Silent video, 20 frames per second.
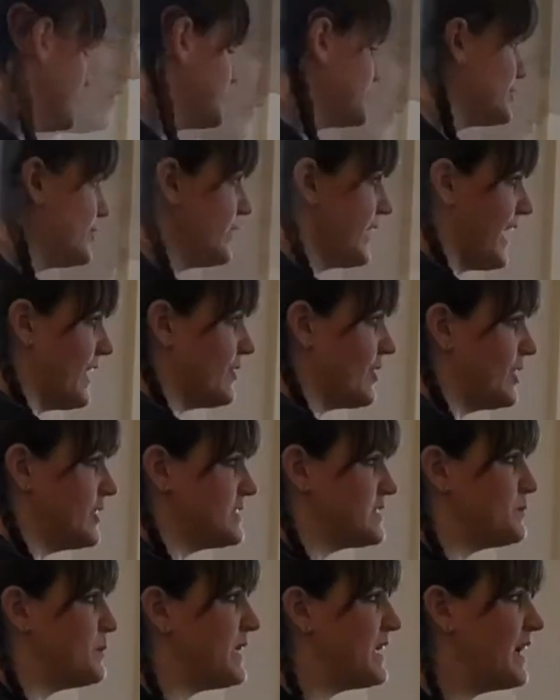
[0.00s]
So again,
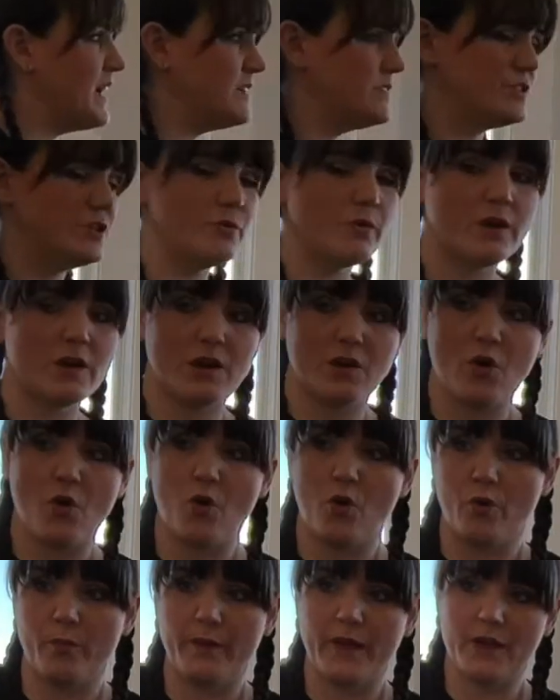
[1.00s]
artists, because you are at
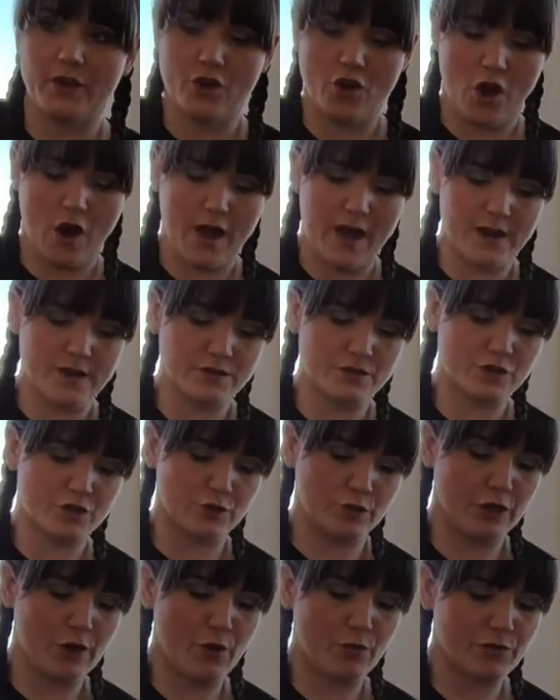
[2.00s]
home and not at a
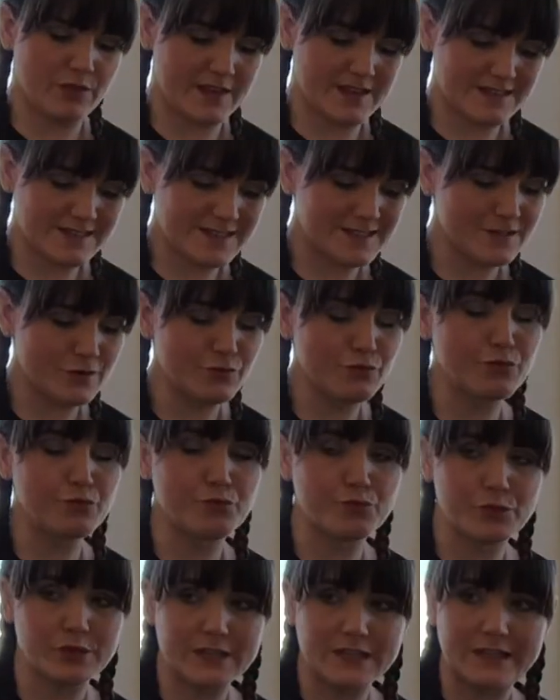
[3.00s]
studio, this is a
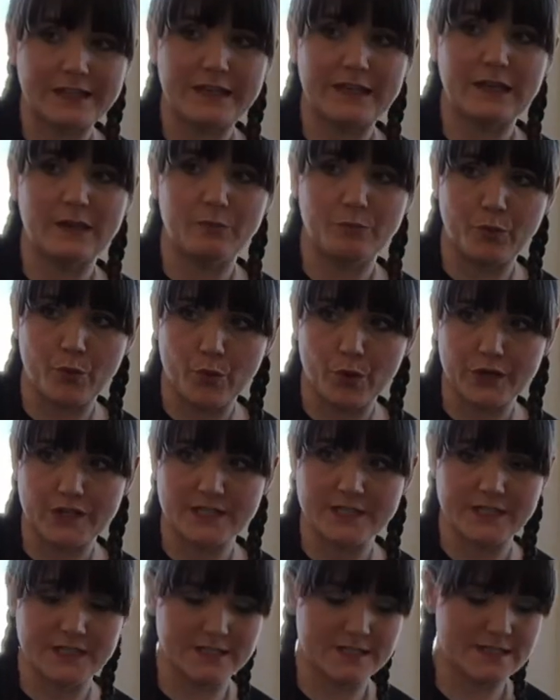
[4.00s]
really
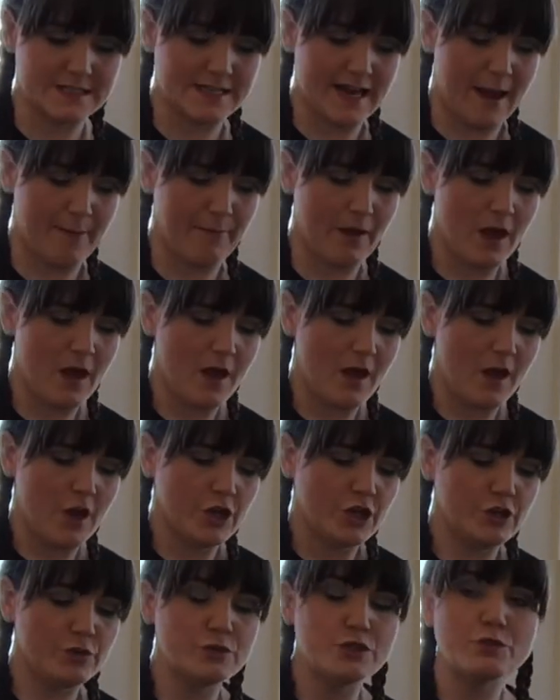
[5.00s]
important step.
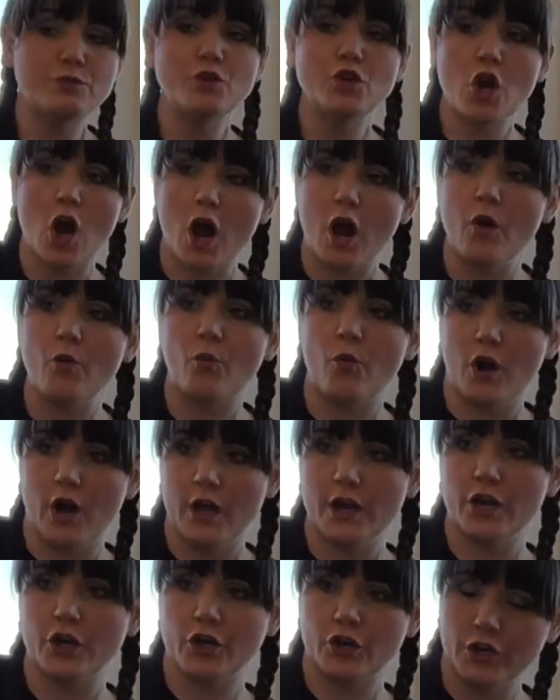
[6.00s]
You do not
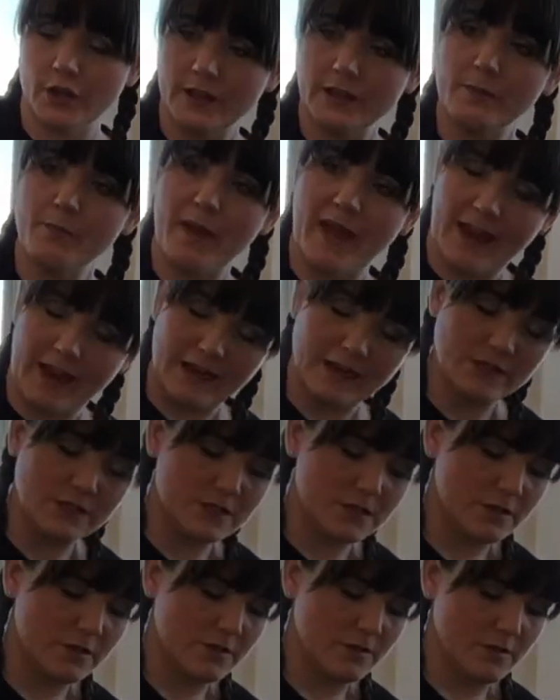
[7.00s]
want acrylic
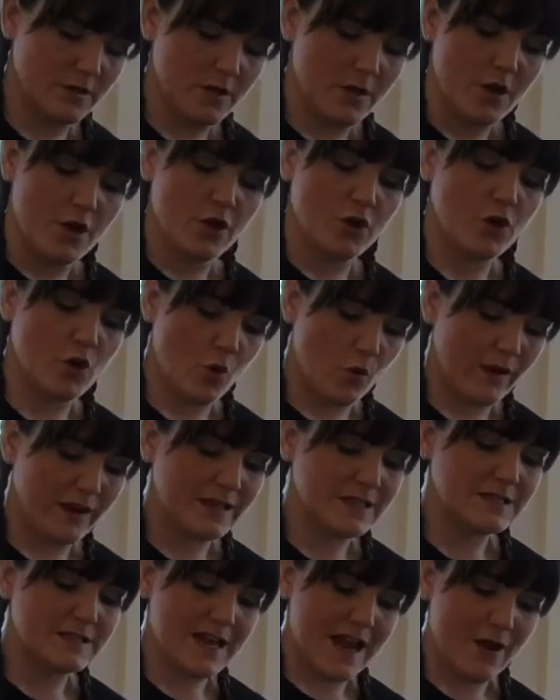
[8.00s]
paint
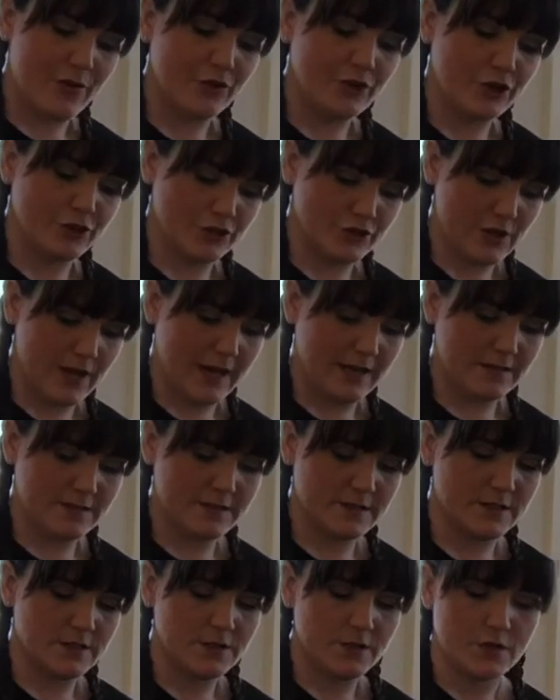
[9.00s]
going down your
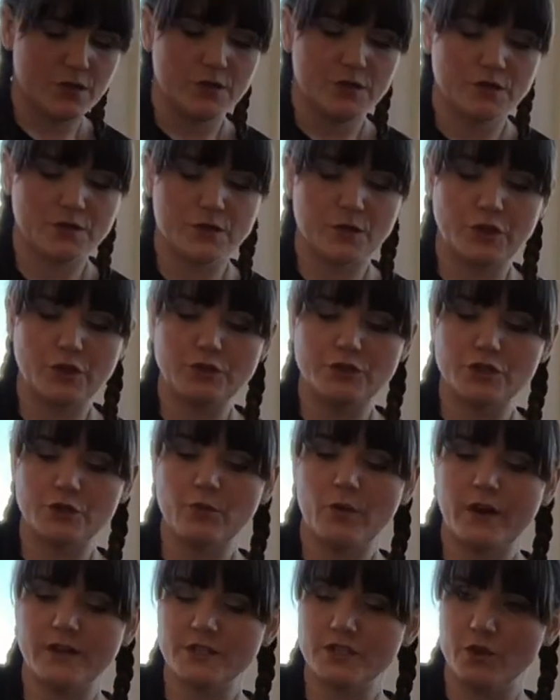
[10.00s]
drains. So you do
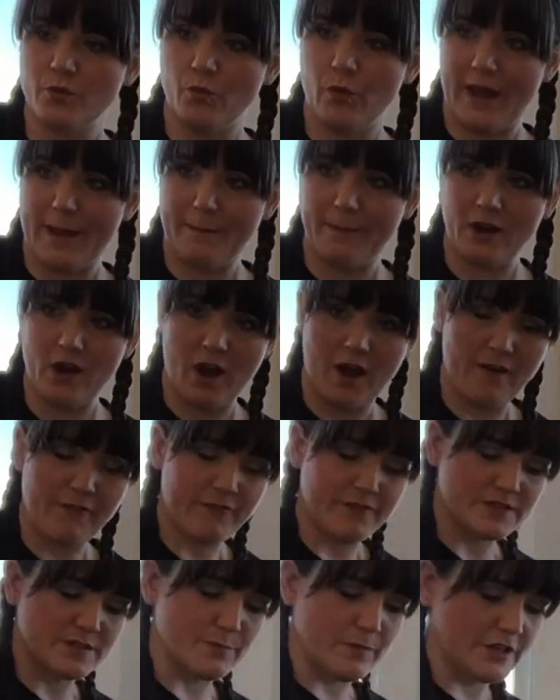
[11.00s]
want to wipe it
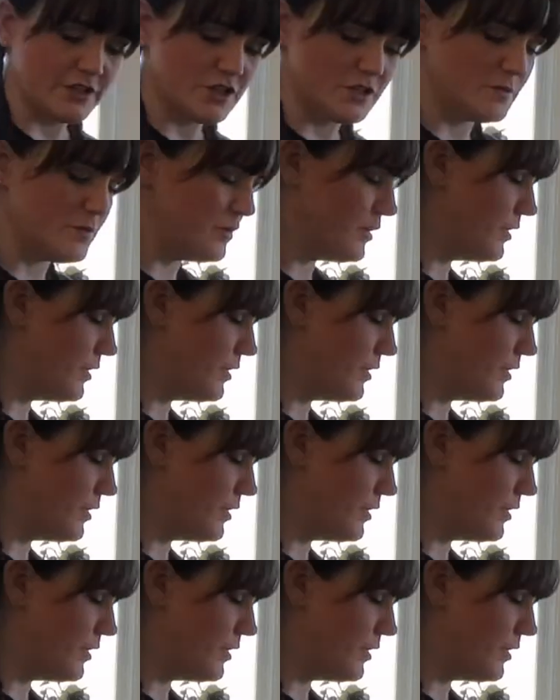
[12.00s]
off as much as